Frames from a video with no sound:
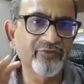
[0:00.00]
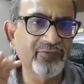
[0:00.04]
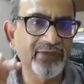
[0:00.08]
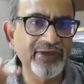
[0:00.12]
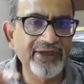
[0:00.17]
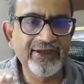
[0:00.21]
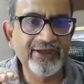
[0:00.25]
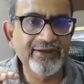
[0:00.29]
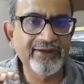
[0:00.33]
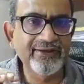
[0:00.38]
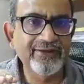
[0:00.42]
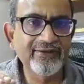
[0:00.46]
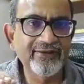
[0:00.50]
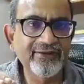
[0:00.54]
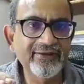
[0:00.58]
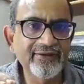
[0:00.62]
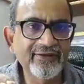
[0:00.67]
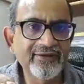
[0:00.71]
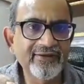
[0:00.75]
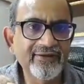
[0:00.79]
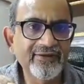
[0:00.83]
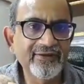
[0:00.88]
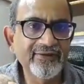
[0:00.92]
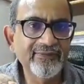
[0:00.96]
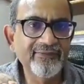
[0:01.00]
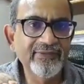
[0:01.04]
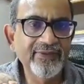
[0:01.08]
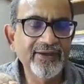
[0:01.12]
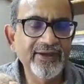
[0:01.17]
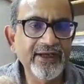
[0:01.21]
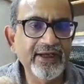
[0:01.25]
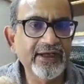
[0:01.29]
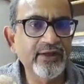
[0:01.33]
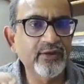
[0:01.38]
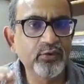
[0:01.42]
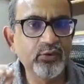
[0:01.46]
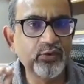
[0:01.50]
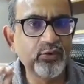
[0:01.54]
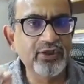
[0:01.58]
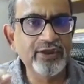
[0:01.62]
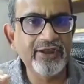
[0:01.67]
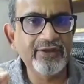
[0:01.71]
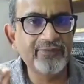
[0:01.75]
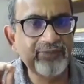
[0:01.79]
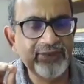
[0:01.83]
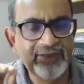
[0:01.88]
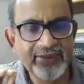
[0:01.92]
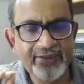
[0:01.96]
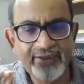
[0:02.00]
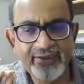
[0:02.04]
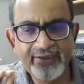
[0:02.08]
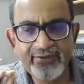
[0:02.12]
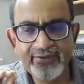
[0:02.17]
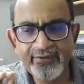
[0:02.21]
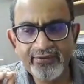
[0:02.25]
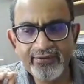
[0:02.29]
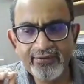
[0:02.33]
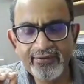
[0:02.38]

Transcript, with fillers: bleeding and only bleeding,